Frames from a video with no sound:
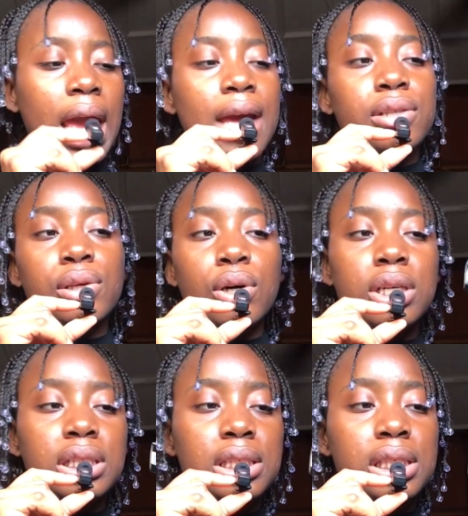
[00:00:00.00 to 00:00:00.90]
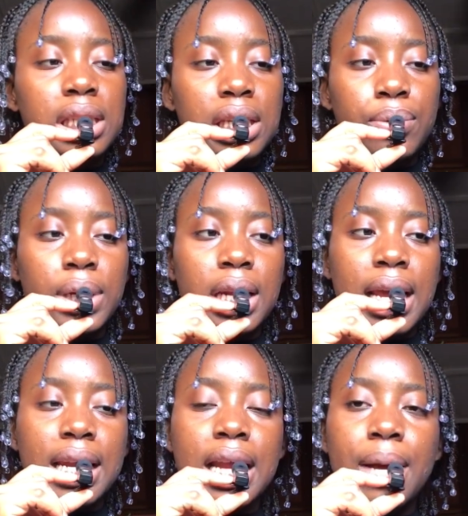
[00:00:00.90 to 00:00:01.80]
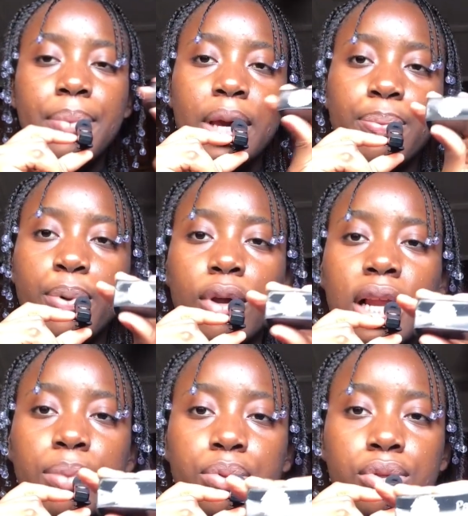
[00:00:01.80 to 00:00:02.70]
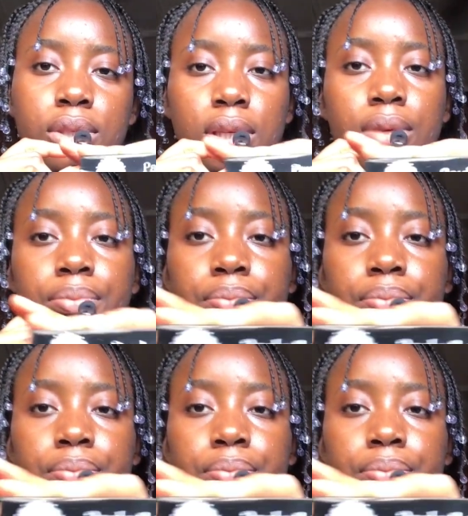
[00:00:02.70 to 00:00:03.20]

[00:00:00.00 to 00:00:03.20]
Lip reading: I also got this liquid liner by Paula Beauty.